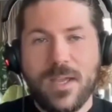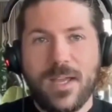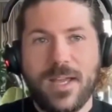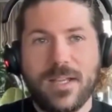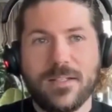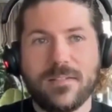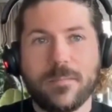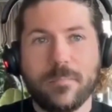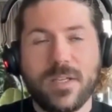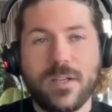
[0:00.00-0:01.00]
And
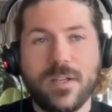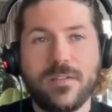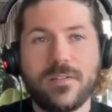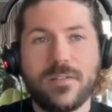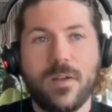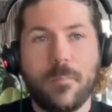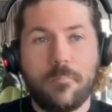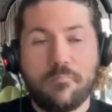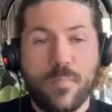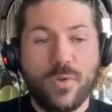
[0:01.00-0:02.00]
because
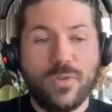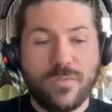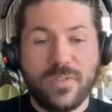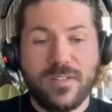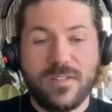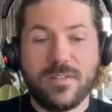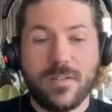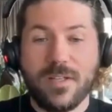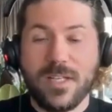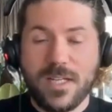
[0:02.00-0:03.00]
most of this is
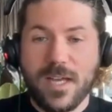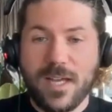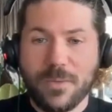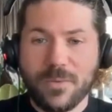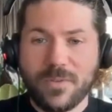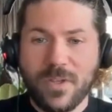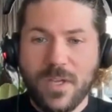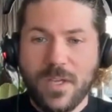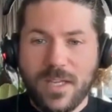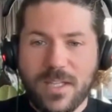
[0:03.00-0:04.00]
done in-house,
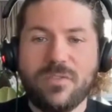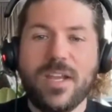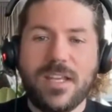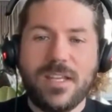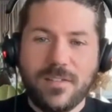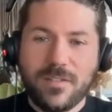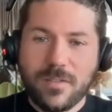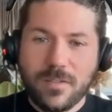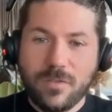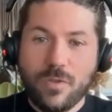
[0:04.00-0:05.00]
it's very easy
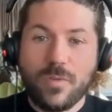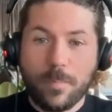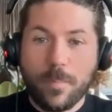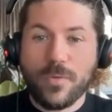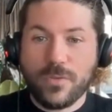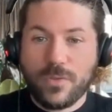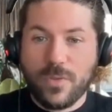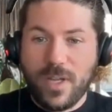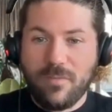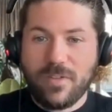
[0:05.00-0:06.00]
to respond to
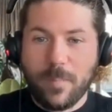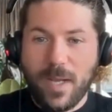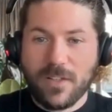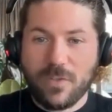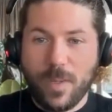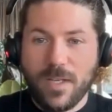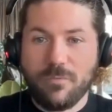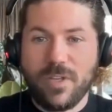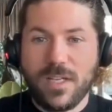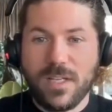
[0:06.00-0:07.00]
that feedback as well
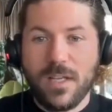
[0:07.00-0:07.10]
and really